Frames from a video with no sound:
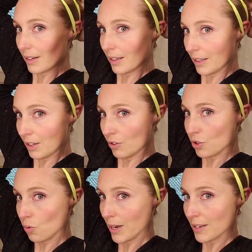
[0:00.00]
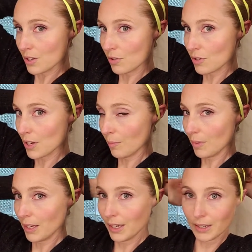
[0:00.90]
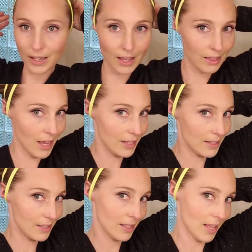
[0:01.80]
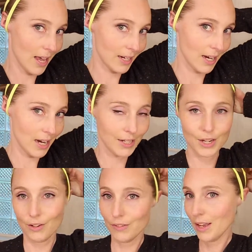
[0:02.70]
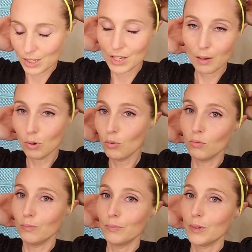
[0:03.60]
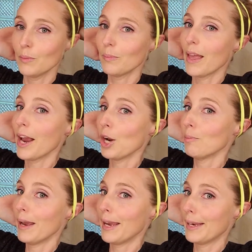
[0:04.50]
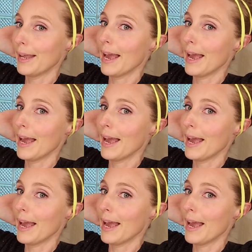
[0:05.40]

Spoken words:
a little twist or something, and that's that kind of double hairband